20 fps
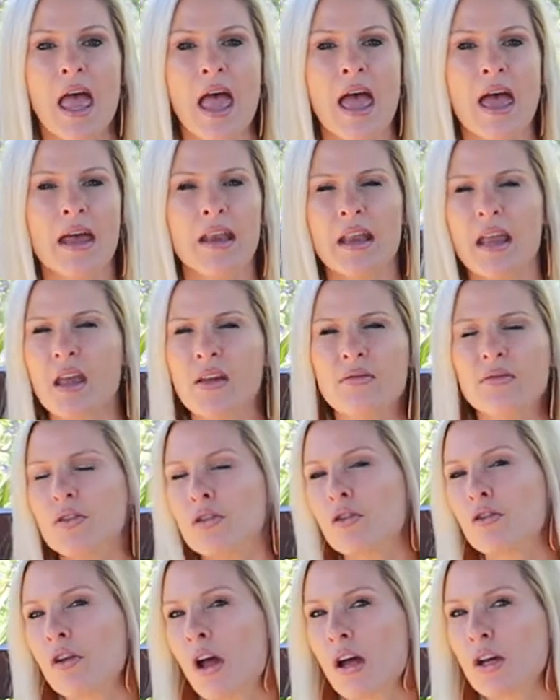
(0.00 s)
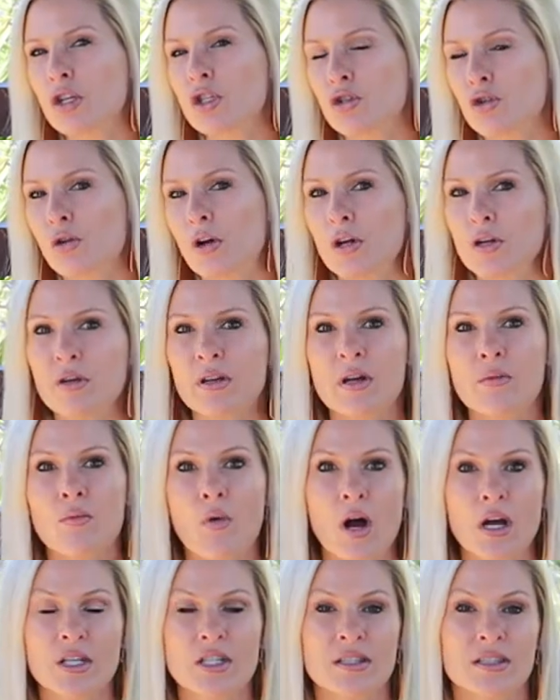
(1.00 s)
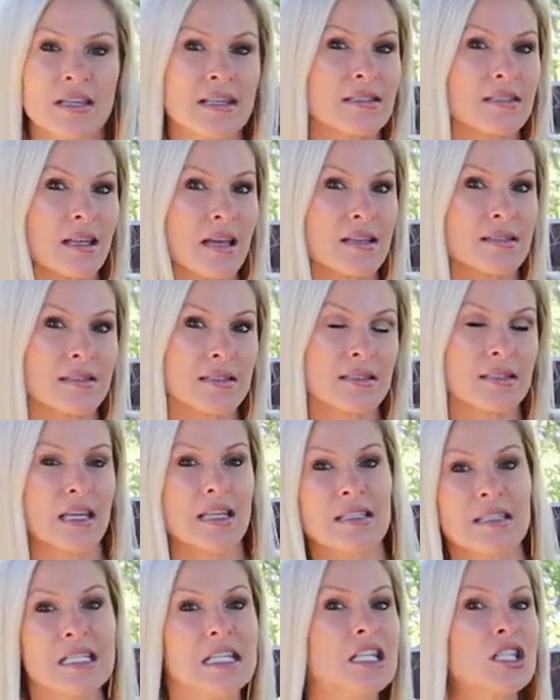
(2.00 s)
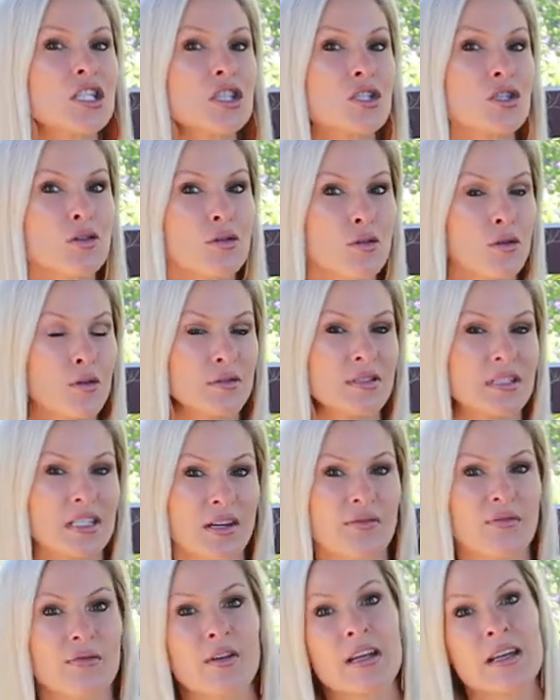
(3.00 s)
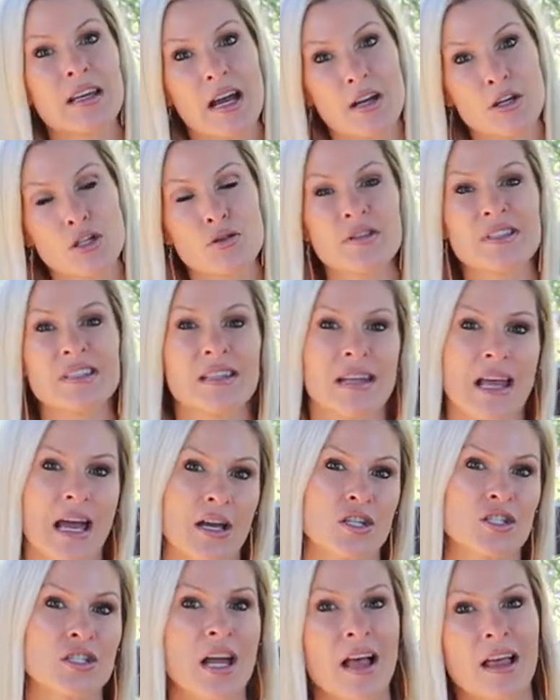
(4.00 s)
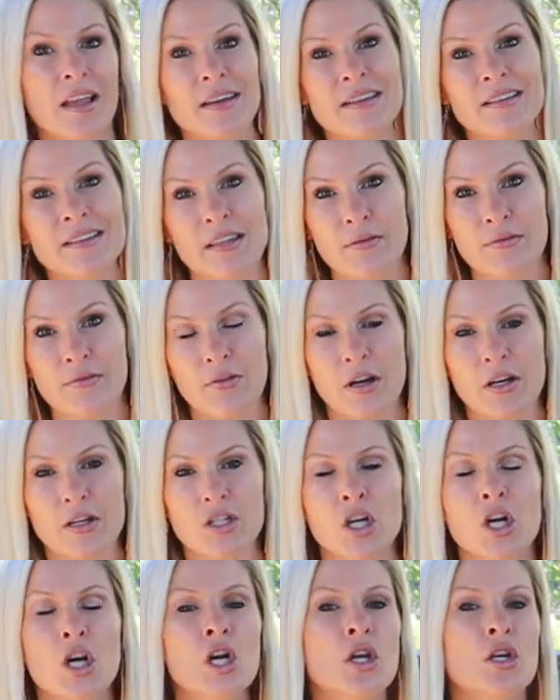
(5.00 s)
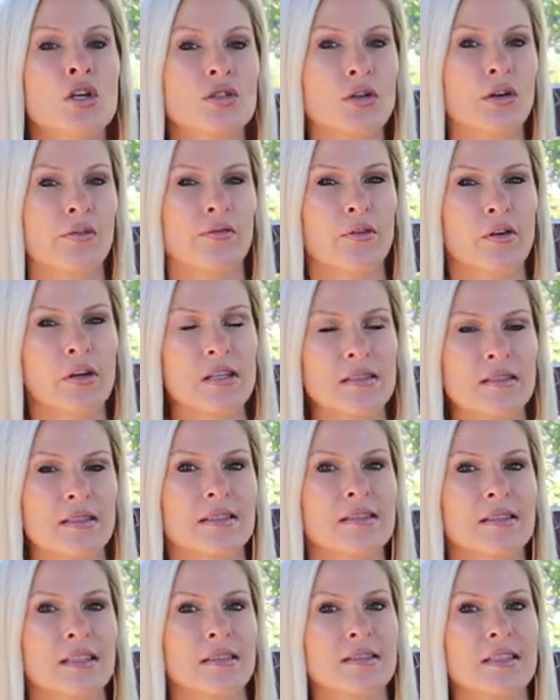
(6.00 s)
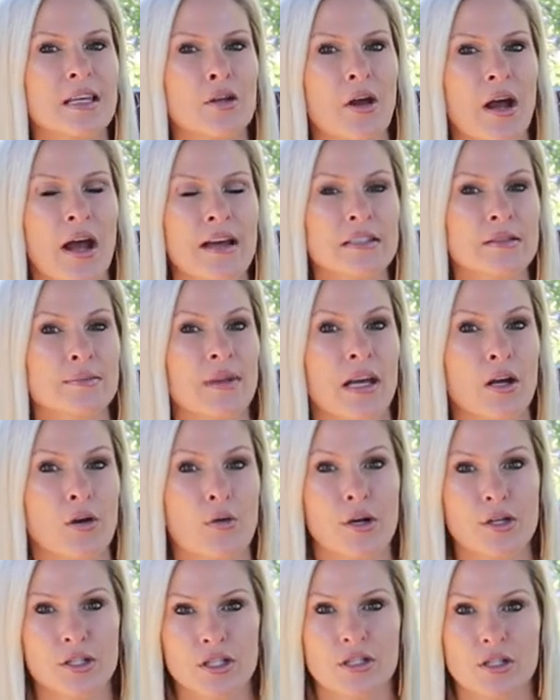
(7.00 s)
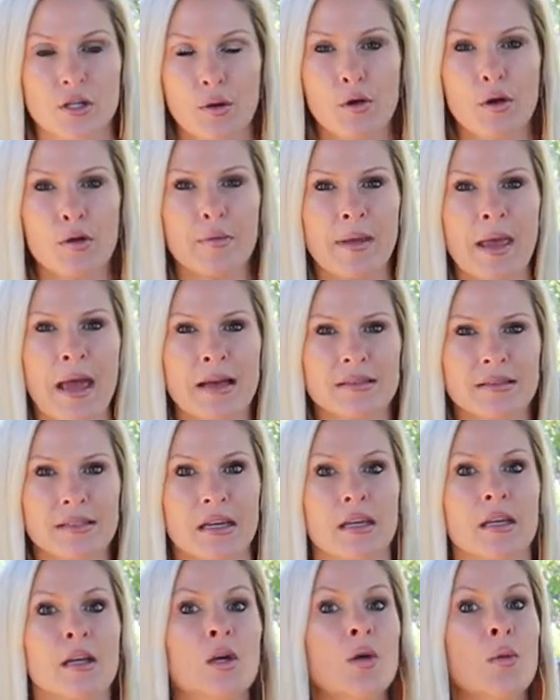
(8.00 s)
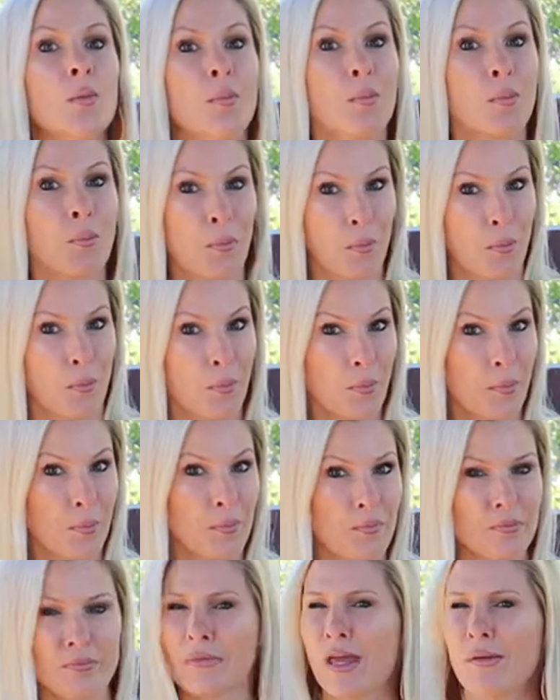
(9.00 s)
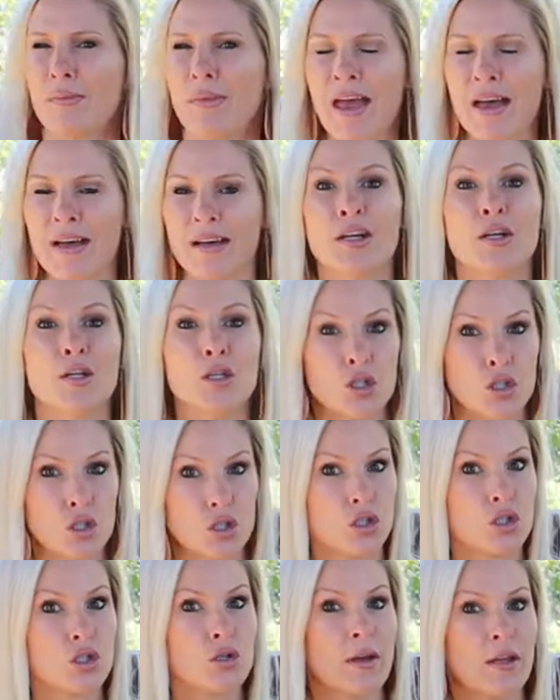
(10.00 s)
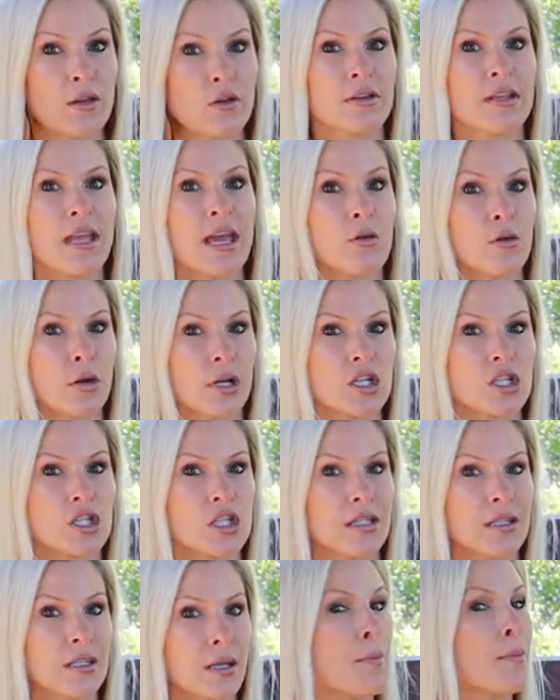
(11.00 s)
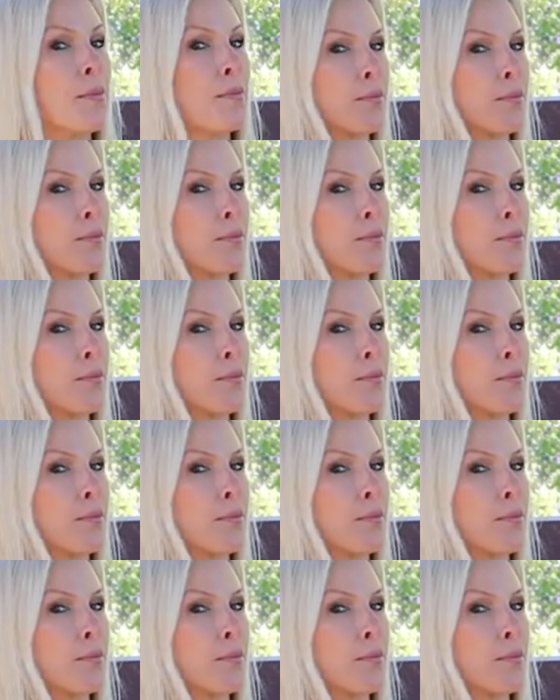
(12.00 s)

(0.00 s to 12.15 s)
And if you're not sure, you can watch this lesson that teaches you those different countries and nationalities in French. So for instance, let's say you're asking me that question. So what would you be asking? Très bien. Tu es de quelle origine?